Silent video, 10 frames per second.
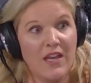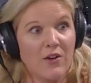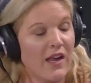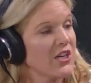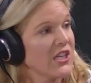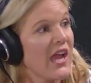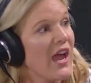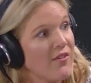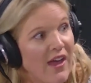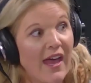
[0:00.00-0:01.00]
They don't actually
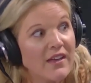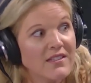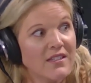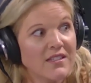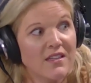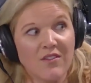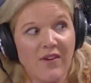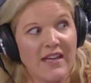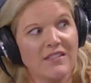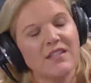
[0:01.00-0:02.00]
have access to
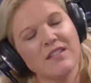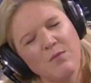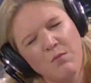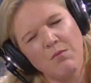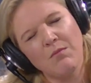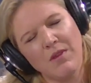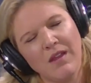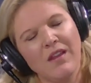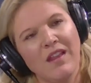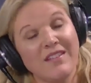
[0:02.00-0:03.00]
devices, and
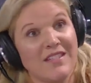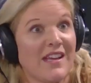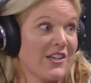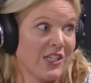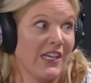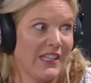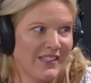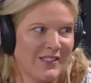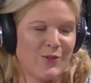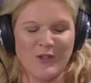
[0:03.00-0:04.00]
unless it's actually
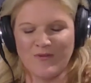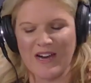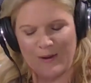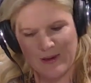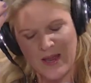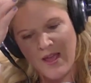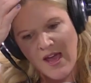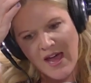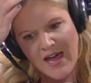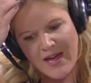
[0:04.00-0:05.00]
in the school environment.
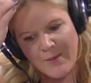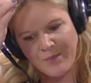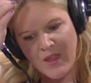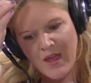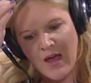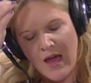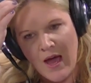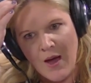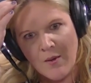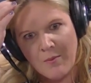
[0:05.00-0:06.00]
Um,
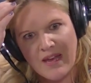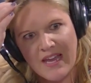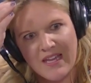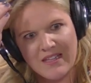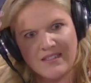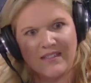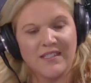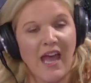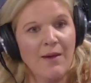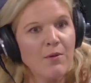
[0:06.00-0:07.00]
but the
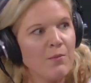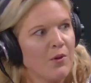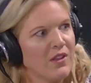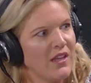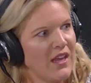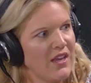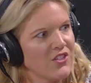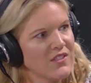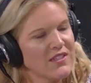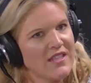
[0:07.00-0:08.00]

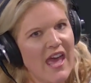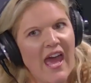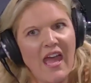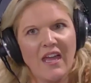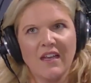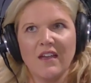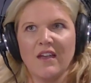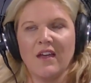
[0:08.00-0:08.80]
cyberbullying, just that